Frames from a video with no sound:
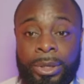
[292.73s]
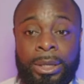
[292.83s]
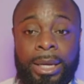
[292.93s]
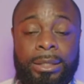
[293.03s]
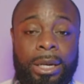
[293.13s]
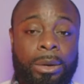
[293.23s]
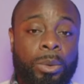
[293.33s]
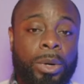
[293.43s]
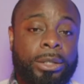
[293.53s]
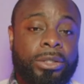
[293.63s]
that's how it
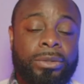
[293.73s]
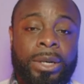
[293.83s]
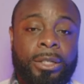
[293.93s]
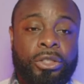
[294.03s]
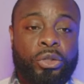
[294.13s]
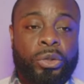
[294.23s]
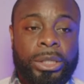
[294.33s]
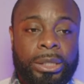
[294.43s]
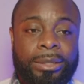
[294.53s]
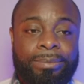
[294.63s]
works. You've got to tune
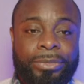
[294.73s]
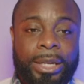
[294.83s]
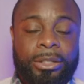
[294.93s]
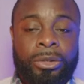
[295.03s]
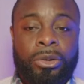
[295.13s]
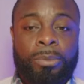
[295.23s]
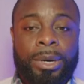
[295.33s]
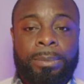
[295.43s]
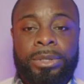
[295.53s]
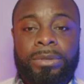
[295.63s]
in. That's the whole
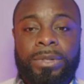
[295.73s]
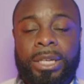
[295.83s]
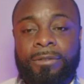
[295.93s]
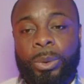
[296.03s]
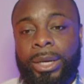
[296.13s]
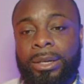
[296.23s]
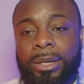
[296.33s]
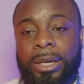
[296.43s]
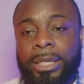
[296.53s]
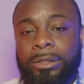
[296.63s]
purpose of the giveaway.
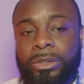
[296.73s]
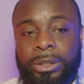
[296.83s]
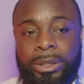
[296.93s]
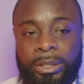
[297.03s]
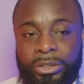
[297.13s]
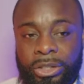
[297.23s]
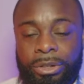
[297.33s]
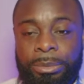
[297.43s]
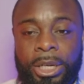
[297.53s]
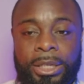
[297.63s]
All right. Just that's your
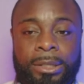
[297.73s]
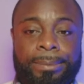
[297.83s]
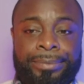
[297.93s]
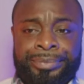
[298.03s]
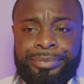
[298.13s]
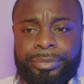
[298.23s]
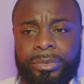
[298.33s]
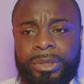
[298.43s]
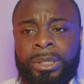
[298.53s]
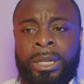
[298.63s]
reminder.
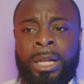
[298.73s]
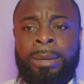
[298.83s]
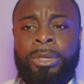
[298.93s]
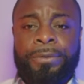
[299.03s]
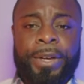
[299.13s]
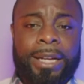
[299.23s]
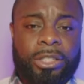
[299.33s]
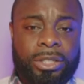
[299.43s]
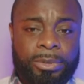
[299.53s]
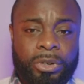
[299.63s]
Don't forget to
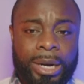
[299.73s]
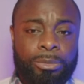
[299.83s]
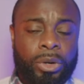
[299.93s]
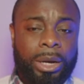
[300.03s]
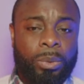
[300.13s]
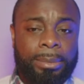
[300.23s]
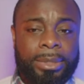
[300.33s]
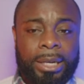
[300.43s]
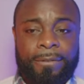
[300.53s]
subscribe on our website,